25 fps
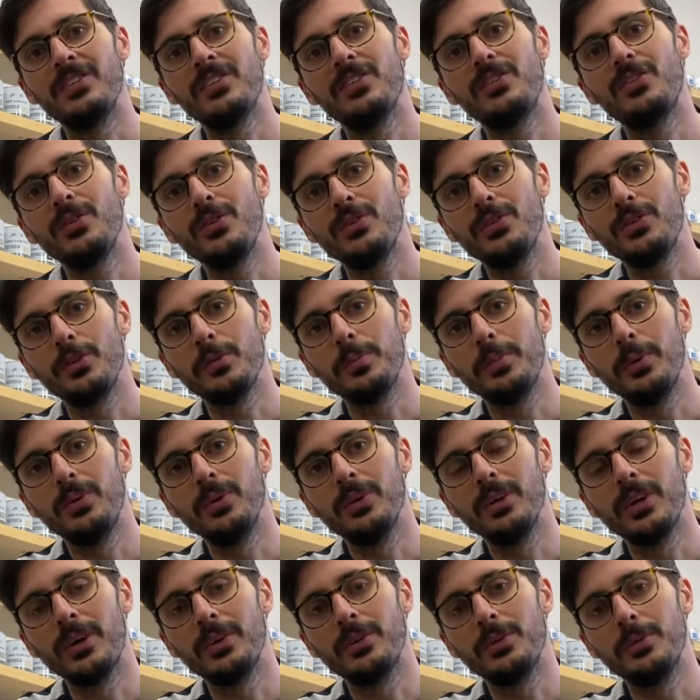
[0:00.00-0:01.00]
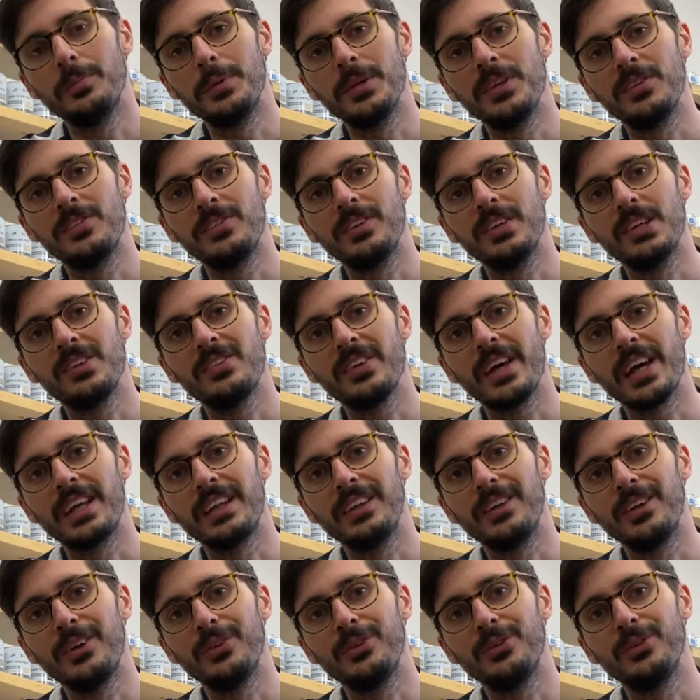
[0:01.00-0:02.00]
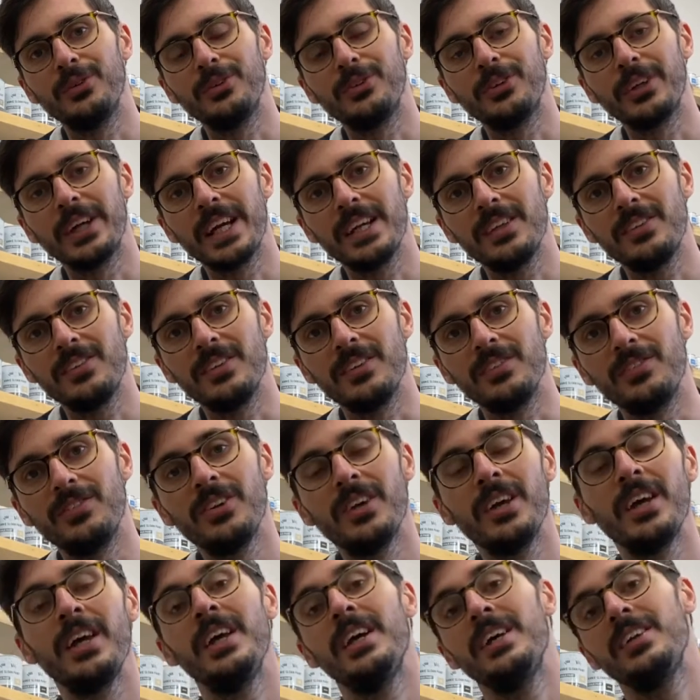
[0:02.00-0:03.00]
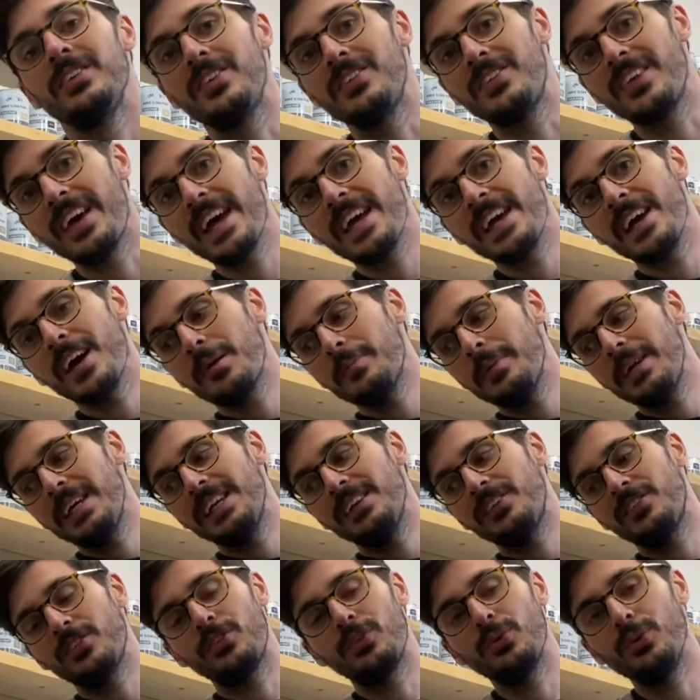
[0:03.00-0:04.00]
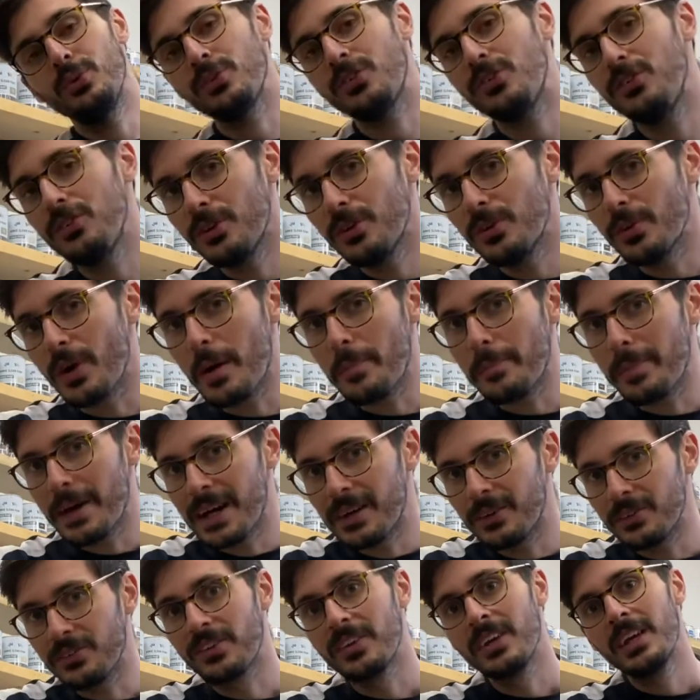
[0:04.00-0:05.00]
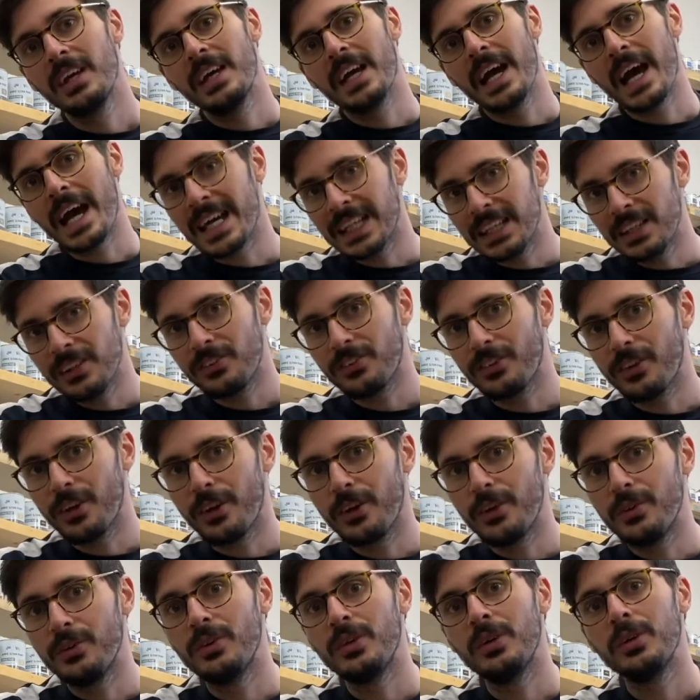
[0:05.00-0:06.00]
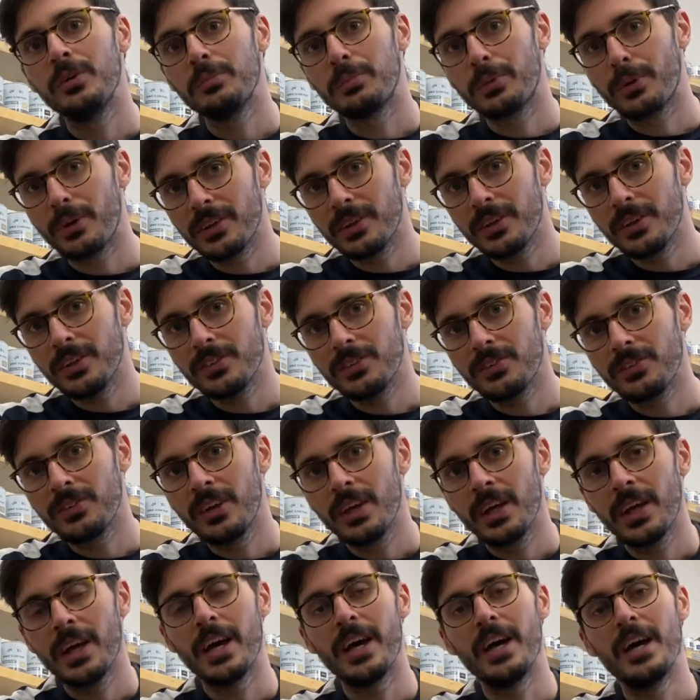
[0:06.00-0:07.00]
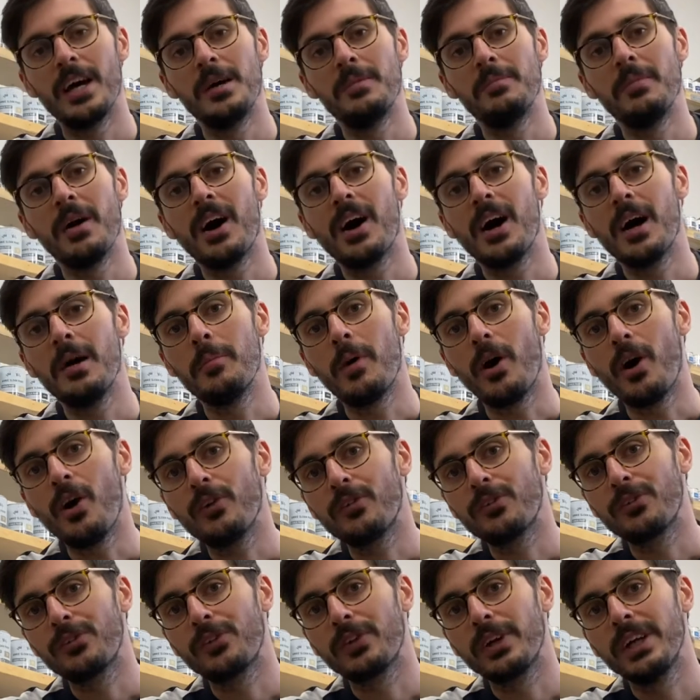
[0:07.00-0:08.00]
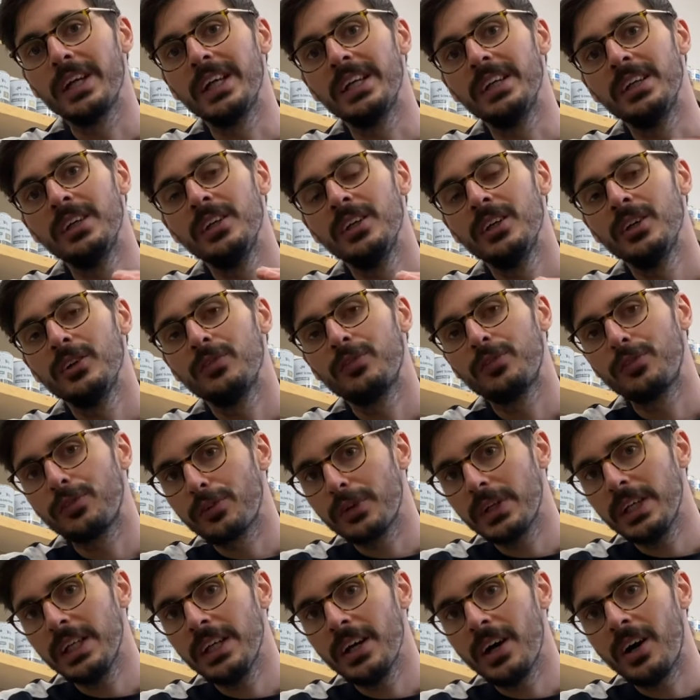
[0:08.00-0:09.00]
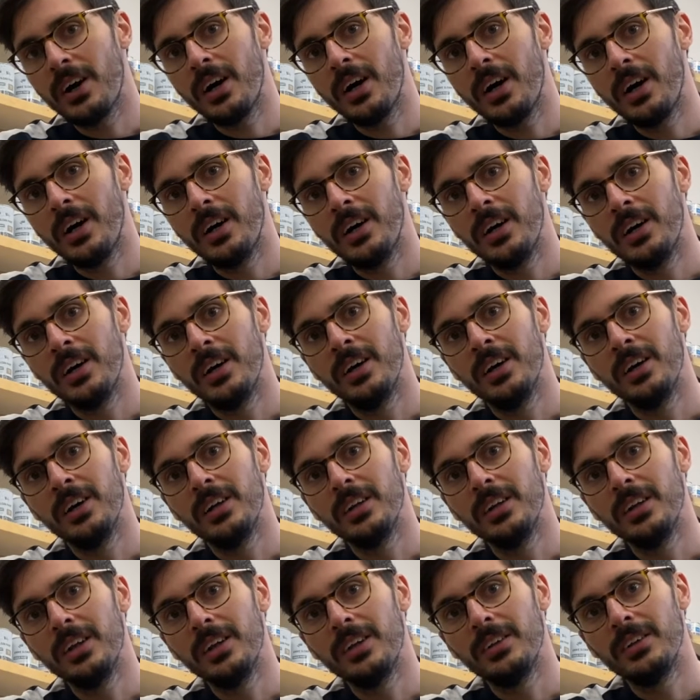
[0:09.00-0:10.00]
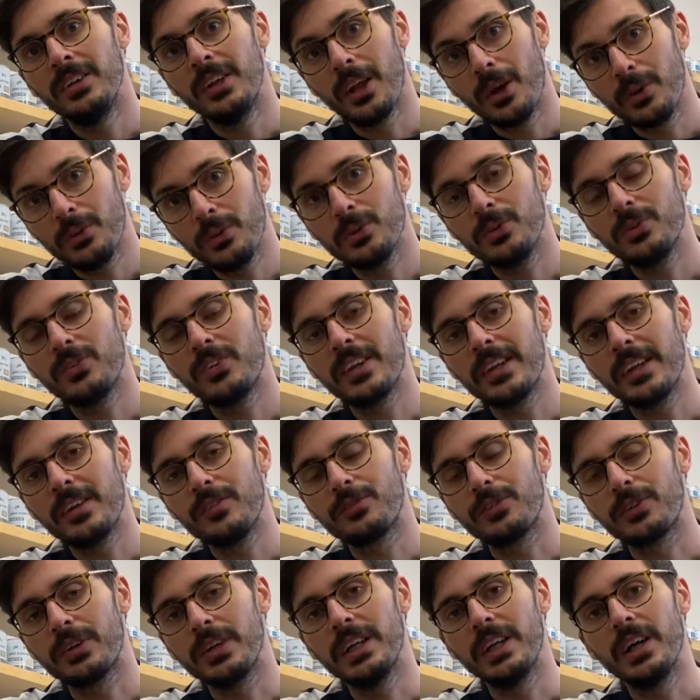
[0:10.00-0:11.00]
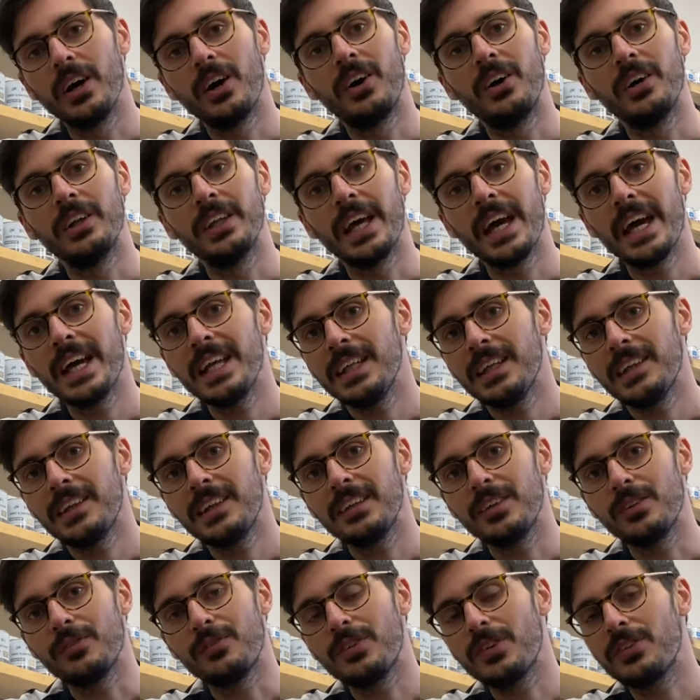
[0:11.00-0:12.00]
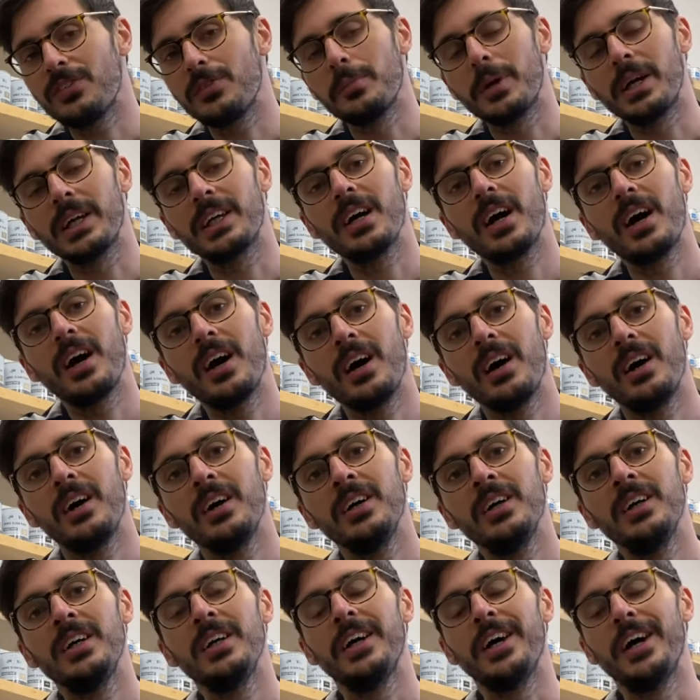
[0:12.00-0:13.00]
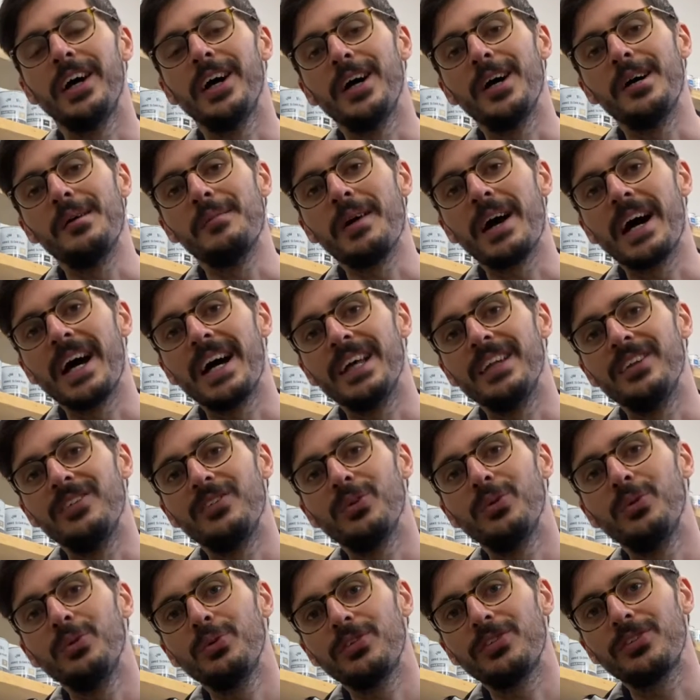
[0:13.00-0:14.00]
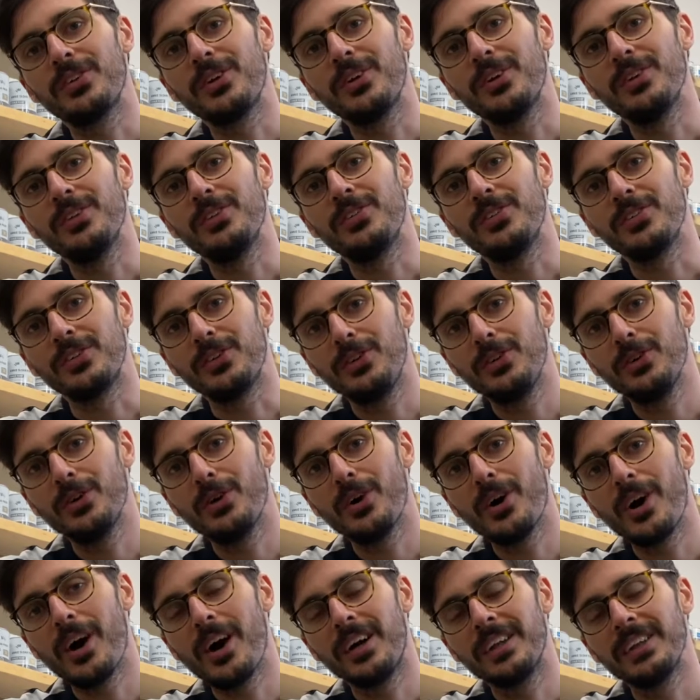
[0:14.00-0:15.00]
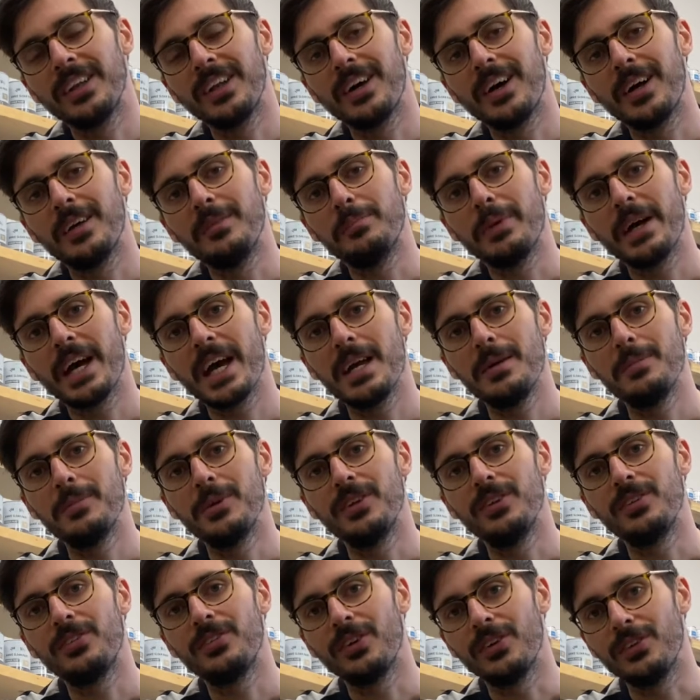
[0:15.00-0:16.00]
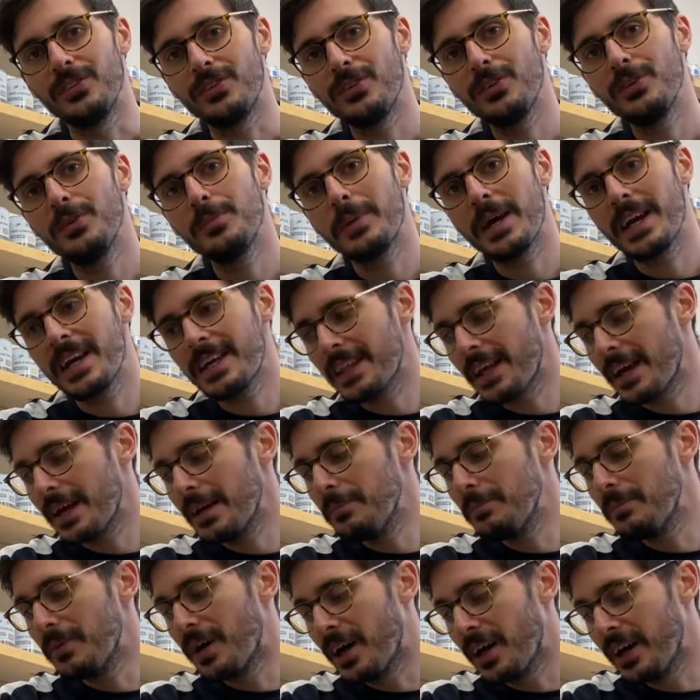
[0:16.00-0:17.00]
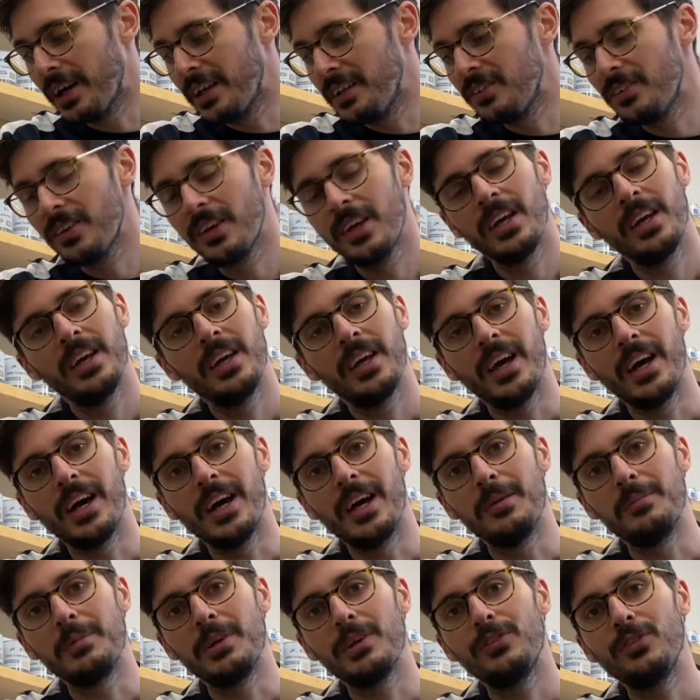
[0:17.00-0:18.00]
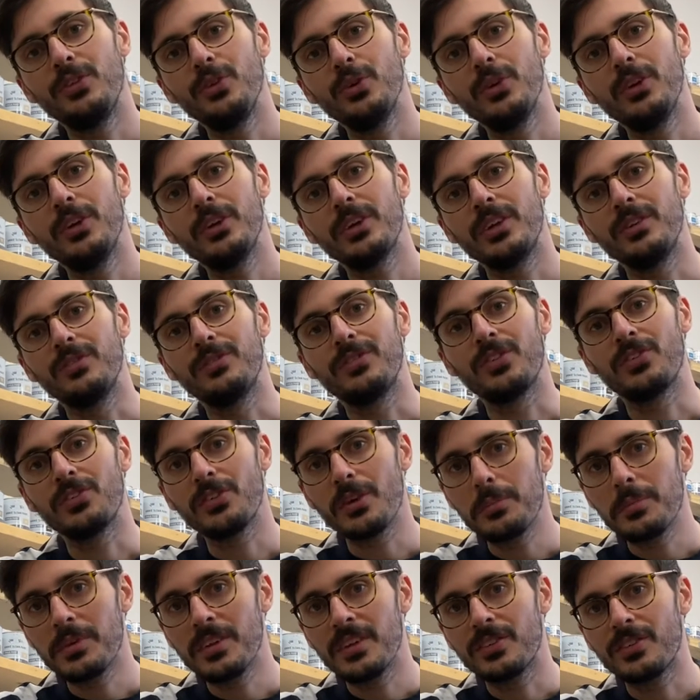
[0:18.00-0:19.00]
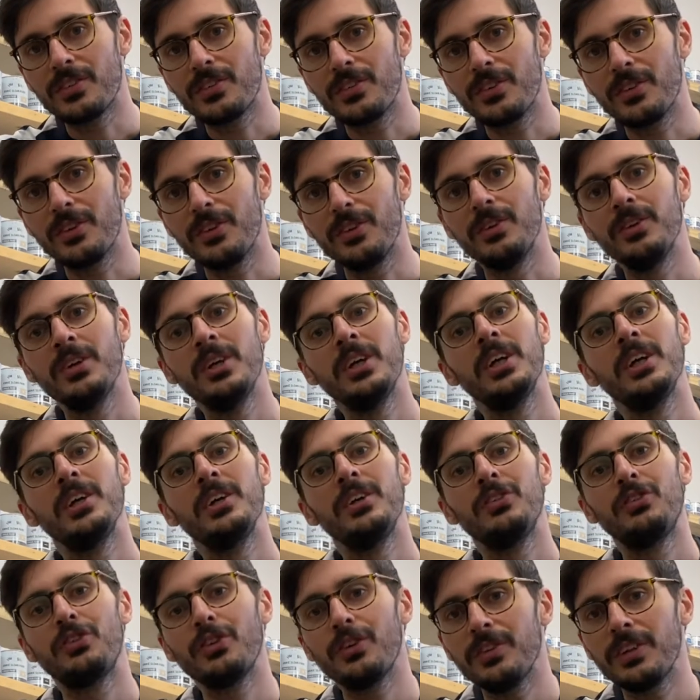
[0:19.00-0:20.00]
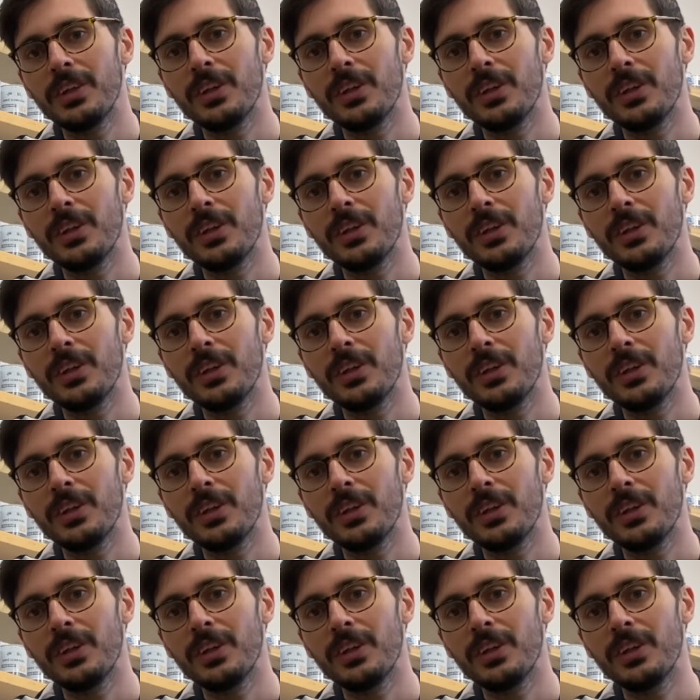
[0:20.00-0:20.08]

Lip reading: do support local business and local creatives. Today I'm here to talk to you about Annie Sloan products. I'm offering free local delivery on anything that fits in my car and also secure online payments, so do bear that in mind. If you're looking for something to do during this